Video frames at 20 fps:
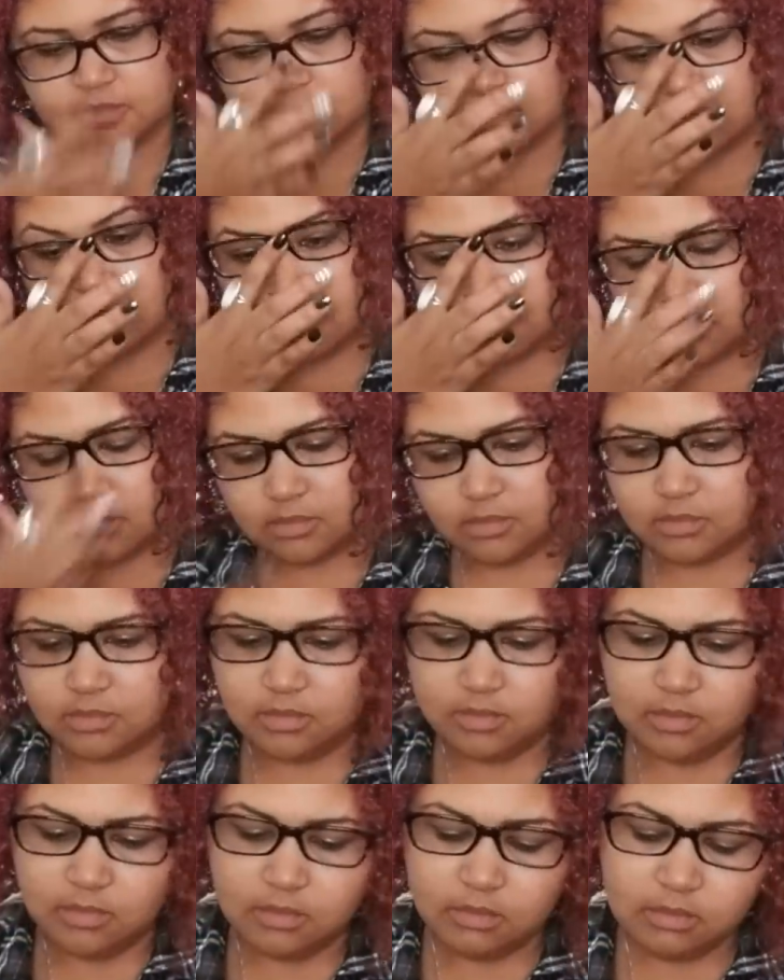
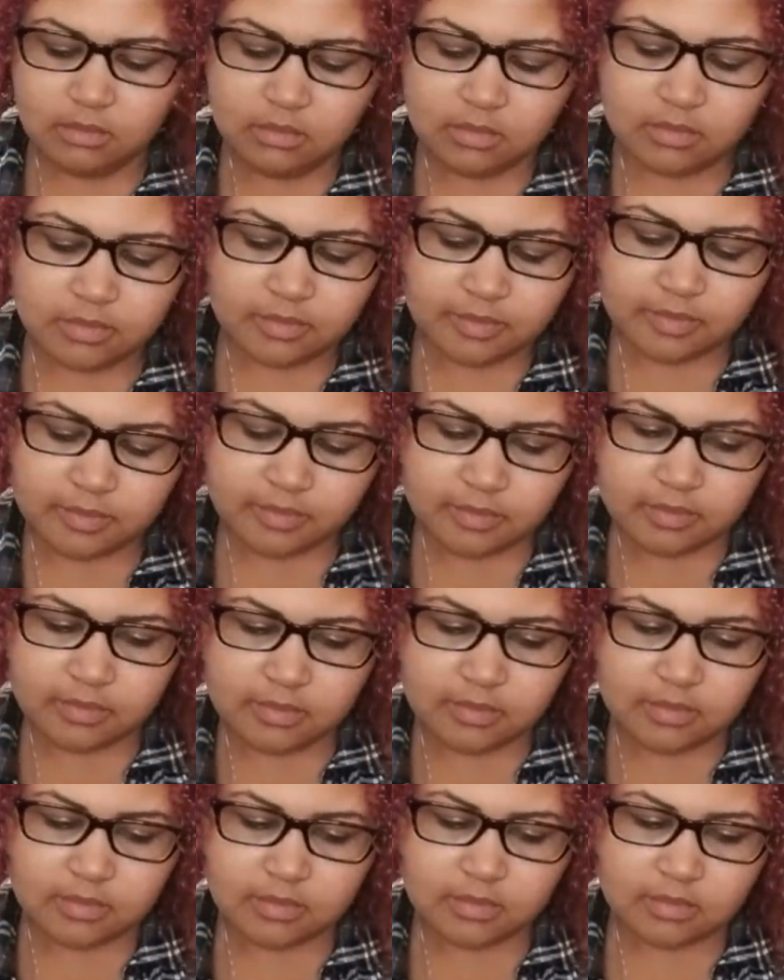
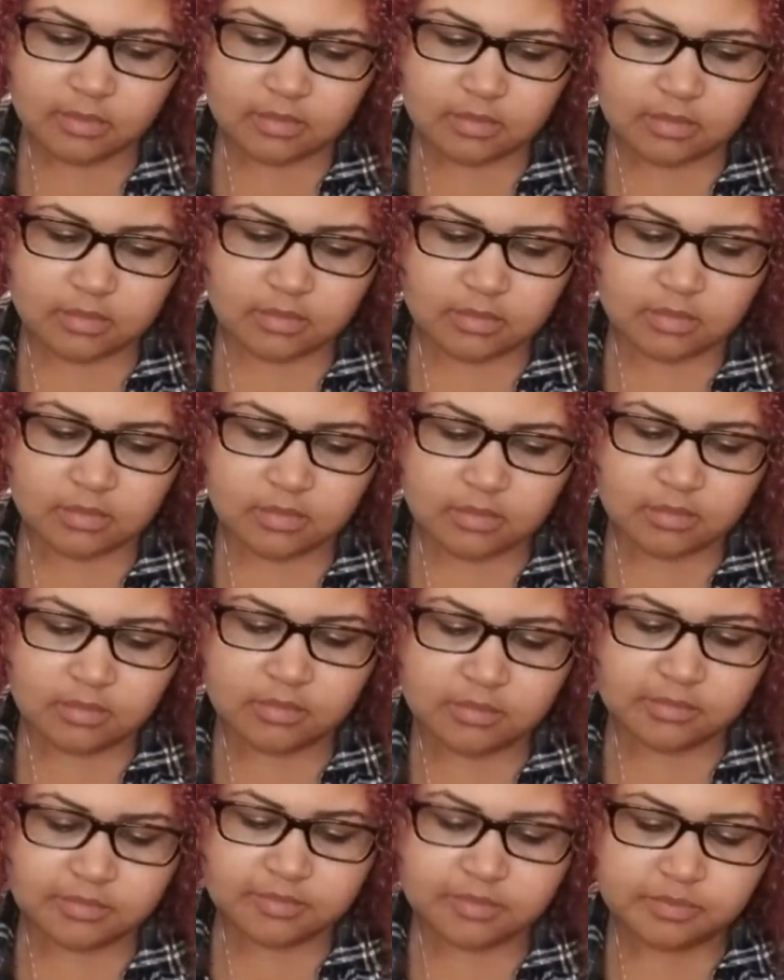
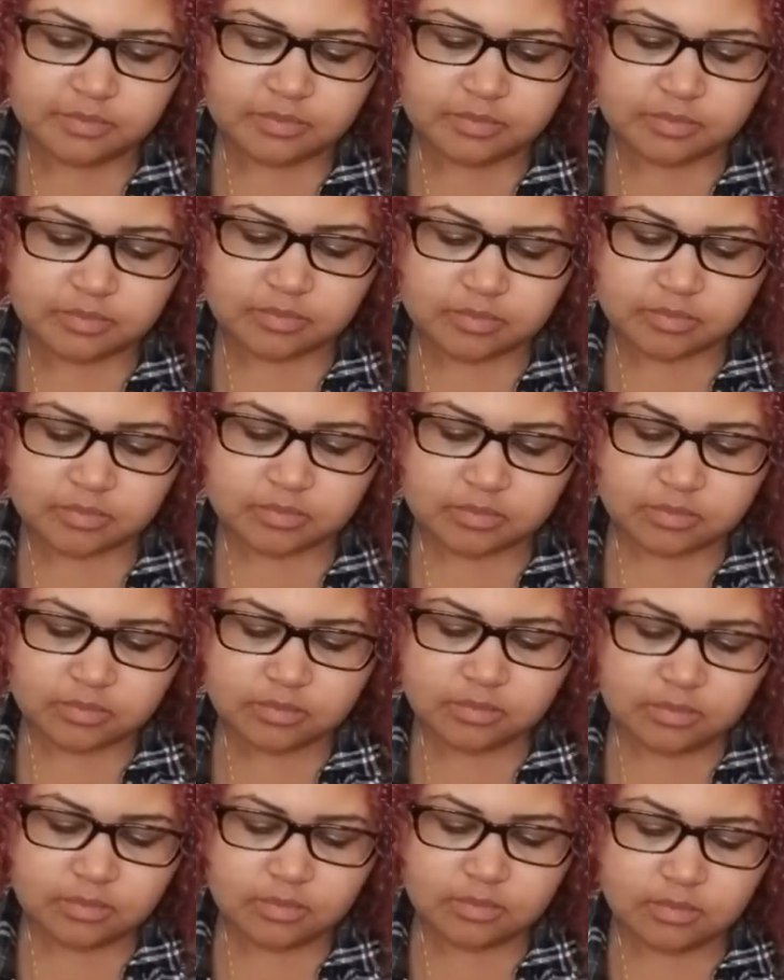
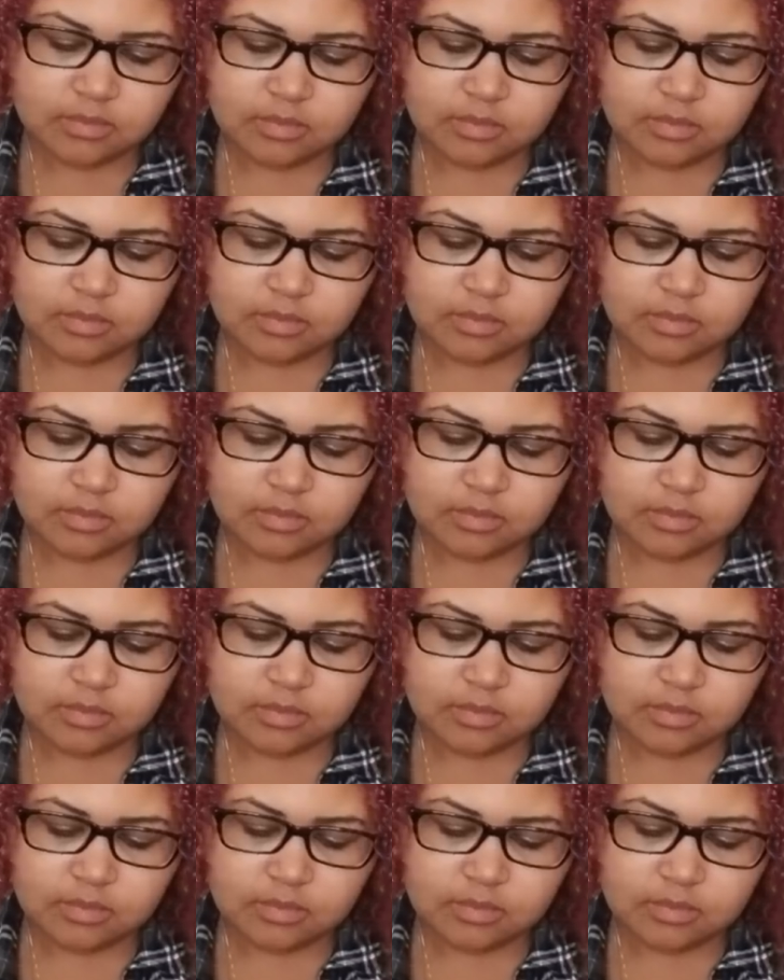(silence)